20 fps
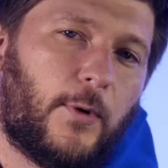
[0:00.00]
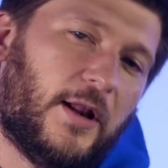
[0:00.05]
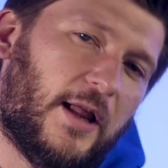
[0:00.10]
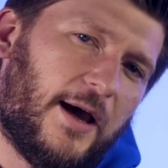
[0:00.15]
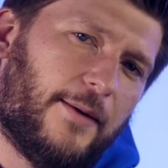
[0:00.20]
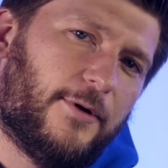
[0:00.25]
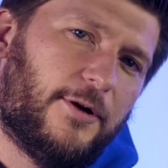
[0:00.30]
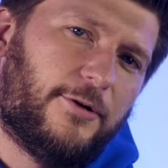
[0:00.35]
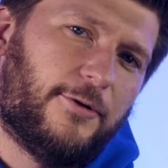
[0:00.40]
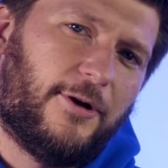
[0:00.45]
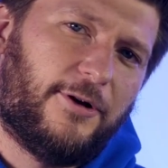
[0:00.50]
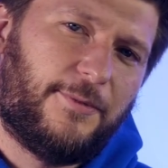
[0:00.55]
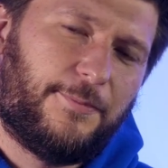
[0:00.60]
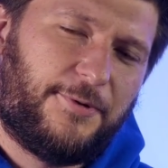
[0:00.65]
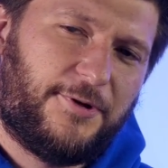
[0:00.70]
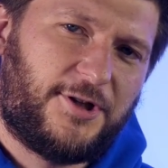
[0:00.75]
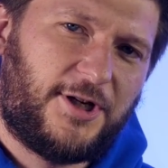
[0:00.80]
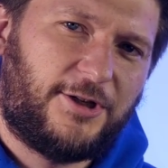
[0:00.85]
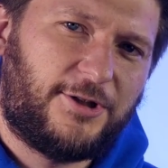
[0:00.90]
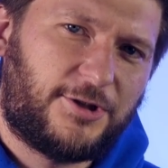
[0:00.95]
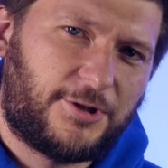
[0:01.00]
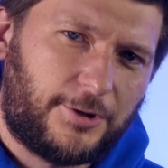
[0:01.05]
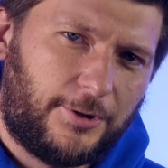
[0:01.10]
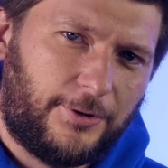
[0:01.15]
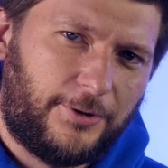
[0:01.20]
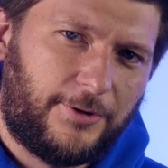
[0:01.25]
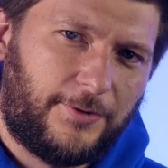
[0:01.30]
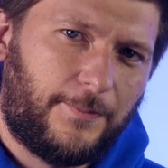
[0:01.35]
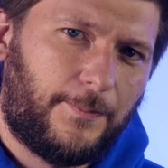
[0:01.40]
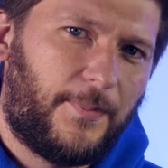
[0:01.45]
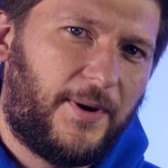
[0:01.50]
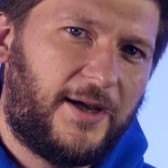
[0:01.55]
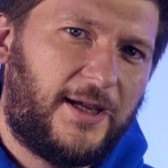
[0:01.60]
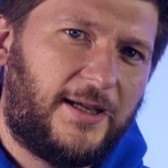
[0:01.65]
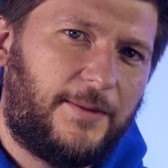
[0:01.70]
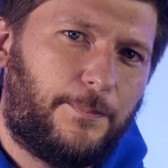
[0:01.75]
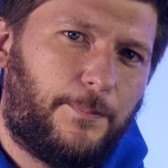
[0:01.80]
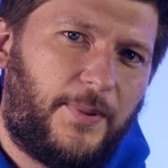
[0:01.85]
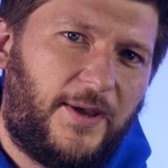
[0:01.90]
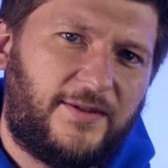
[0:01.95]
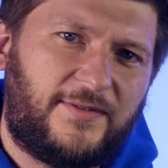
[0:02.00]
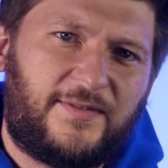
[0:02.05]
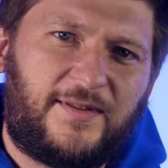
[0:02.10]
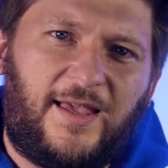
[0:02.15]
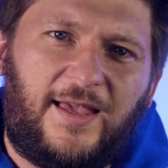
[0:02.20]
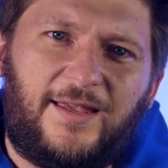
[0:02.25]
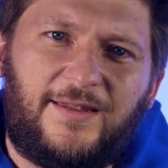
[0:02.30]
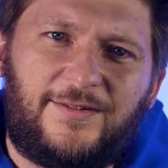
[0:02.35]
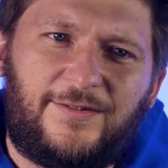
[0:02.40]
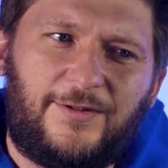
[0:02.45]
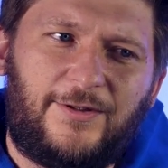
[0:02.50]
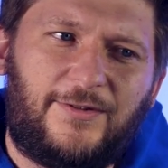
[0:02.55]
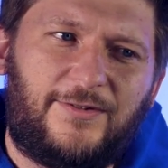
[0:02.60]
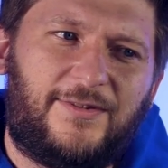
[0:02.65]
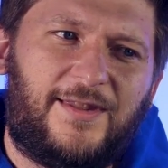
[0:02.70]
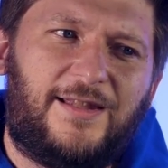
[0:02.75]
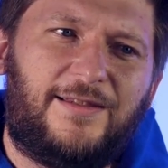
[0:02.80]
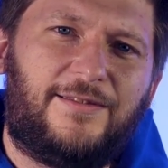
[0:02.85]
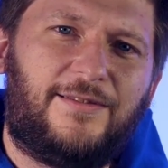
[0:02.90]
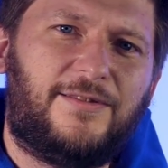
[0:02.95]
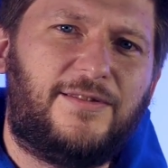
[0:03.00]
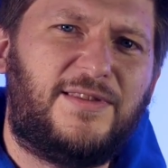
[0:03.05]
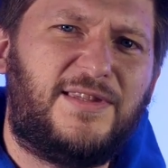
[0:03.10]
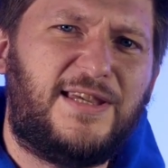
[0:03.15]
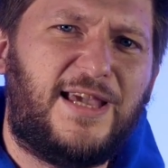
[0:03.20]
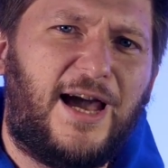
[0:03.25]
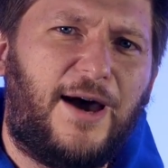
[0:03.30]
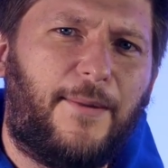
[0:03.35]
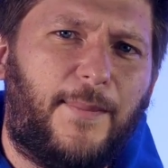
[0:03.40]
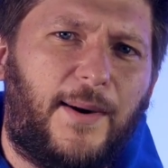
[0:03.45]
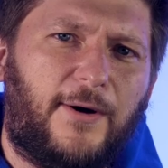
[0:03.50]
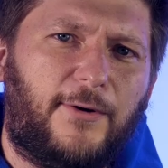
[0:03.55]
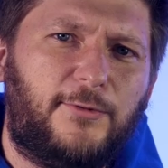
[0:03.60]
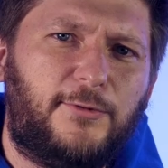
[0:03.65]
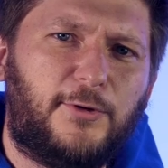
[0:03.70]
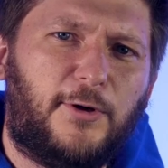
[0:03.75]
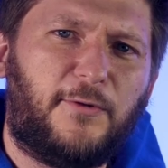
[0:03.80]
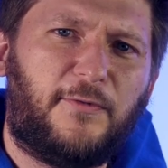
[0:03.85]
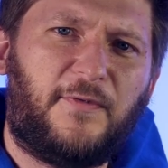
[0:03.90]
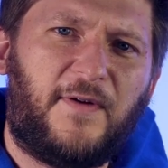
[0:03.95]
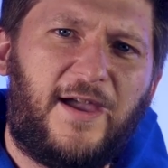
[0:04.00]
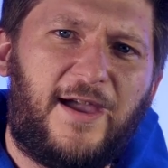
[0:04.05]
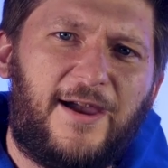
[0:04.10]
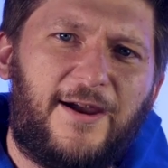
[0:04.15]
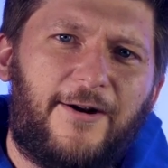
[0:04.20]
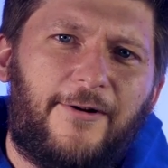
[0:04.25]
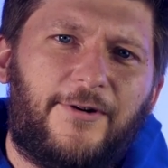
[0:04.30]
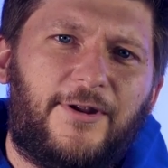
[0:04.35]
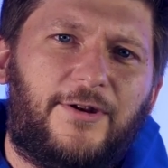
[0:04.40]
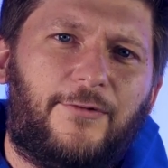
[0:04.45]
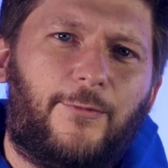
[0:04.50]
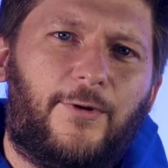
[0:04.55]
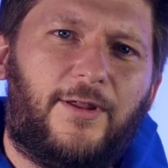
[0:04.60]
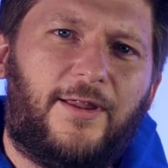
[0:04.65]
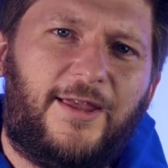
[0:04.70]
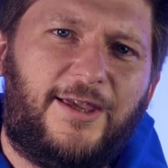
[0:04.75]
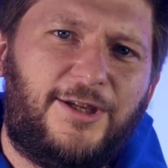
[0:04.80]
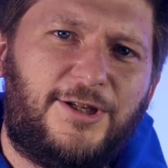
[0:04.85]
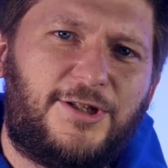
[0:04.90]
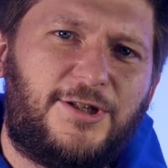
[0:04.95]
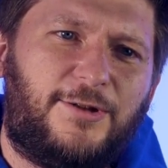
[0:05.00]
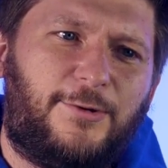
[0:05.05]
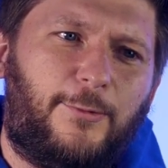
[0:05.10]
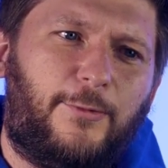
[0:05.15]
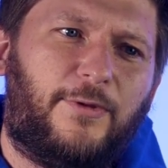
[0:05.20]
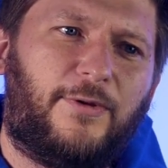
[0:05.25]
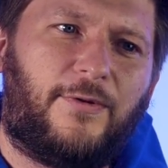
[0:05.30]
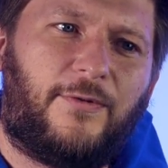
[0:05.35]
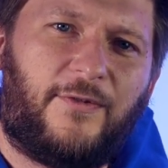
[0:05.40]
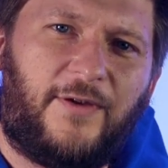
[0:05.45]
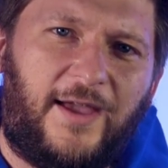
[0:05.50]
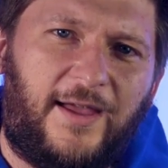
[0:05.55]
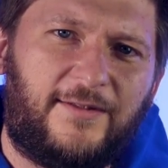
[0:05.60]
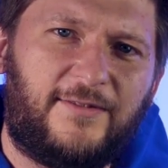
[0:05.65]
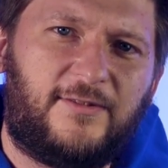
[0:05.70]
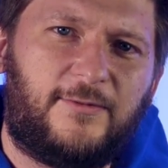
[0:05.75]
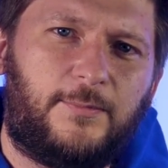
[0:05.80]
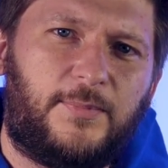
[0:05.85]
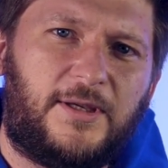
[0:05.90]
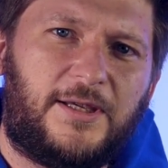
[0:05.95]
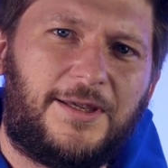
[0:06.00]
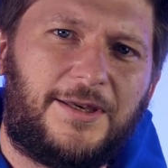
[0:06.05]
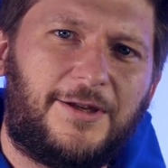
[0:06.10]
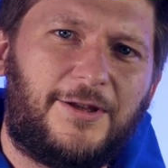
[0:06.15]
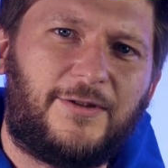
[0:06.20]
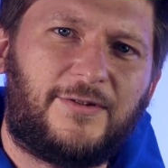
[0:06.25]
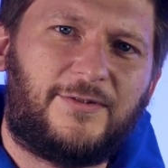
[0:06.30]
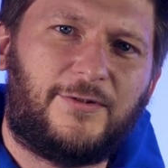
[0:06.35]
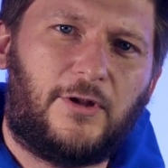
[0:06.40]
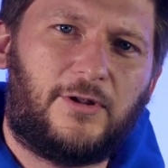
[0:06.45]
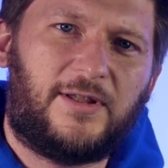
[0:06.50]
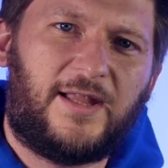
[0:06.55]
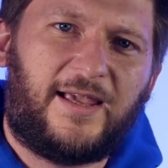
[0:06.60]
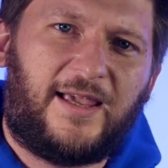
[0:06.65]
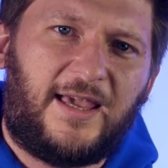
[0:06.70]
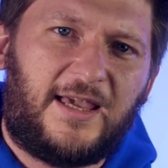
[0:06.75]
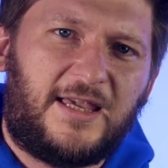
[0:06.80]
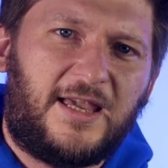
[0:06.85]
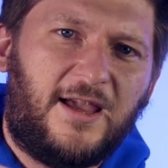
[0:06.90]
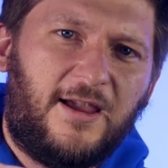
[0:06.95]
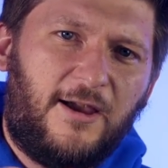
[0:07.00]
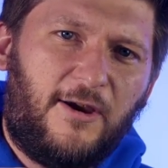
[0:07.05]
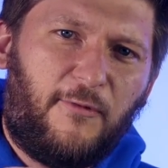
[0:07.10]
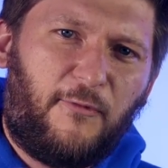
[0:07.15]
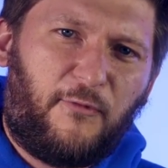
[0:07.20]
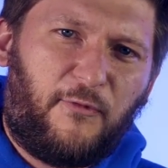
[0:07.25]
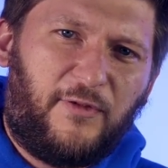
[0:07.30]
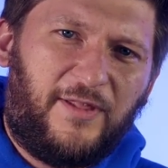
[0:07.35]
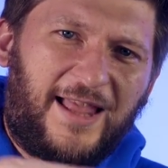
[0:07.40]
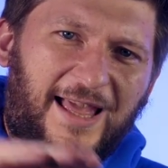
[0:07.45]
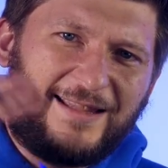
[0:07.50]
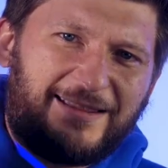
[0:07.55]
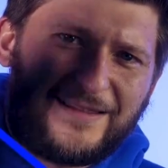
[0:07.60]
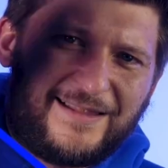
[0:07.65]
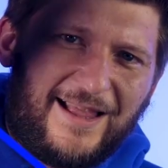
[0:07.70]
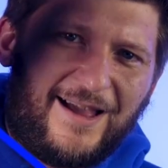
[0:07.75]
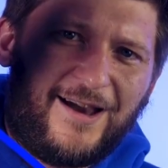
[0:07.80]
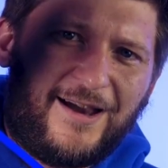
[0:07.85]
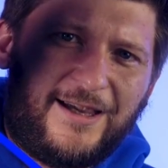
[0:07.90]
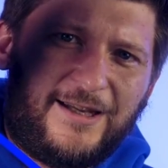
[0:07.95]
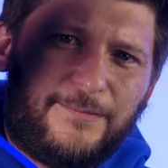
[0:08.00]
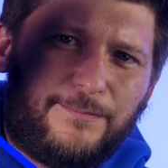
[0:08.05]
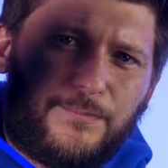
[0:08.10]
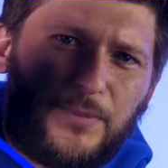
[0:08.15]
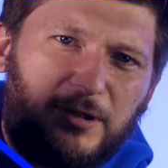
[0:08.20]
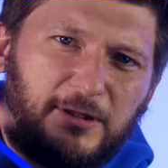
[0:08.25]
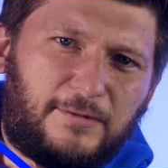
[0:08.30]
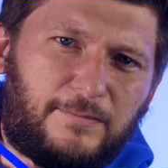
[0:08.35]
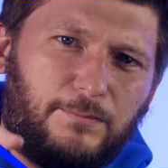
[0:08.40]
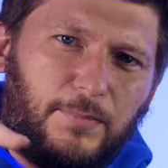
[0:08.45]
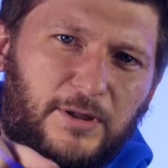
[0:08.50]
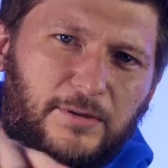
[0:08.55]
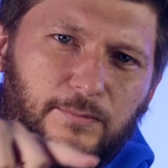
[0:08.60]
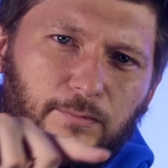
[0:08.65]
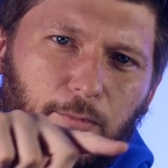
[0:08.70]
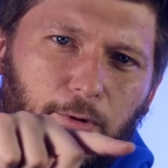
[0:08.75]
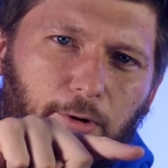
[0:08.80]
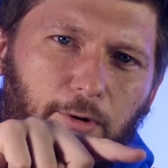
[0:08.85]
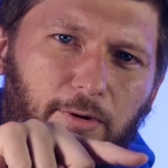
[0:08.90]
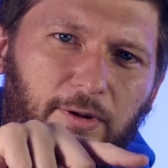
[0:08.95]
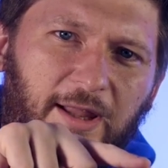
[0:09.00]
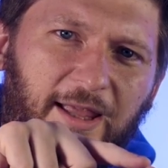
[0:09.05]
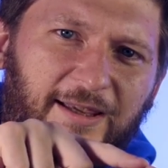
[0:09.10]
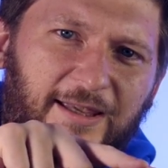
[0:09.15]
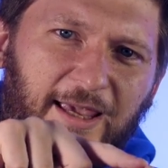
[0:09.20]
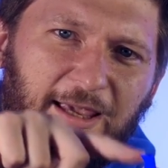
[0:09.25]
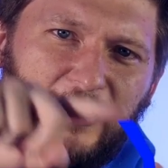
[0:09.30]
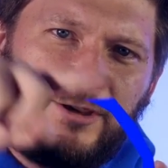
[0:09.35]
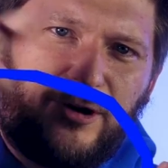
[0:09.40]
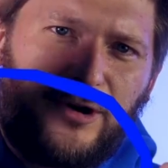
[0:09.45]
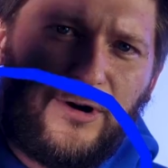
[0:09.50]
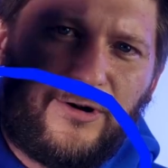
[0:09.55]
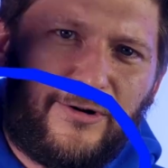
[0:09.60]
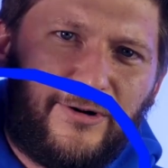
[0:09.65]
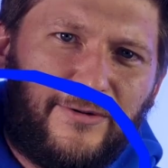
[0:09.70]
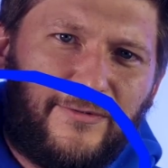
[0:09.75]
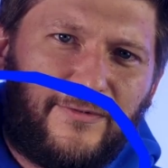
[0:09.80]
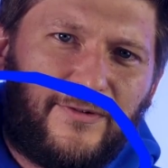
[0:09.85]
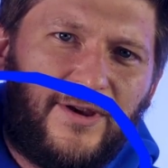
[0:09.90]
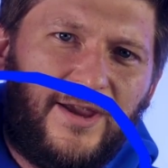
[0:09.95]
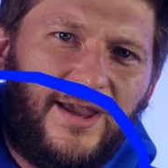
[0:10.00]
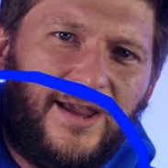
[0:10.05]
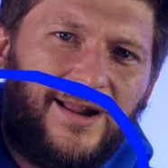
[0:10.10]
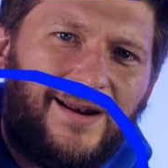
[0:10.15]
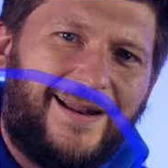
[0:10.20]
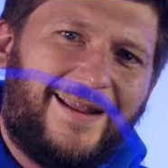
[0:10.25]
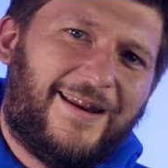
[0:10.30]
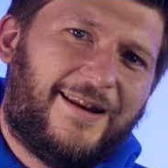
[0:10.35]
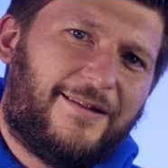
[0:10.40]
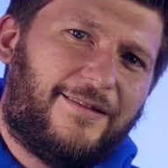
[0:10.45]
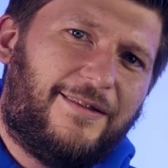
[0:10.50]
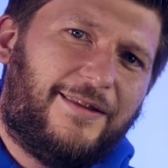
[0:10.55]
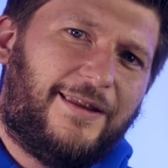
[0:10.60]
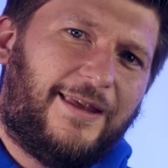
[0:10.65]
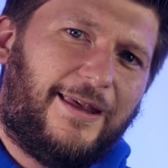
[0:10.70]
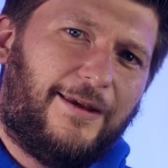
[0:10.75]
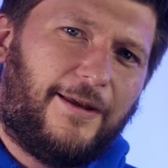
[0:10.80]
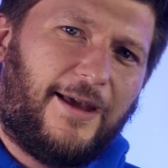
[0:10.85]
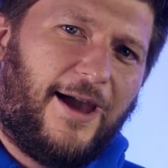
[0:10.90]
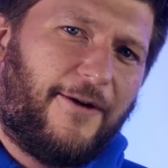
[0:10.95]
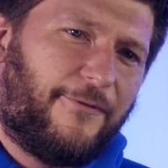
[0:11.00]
Well, I'm not 100% sure. My best guess is that the amount of air in relation to the fan speed is not like a flat line, but, but more like a curve letting the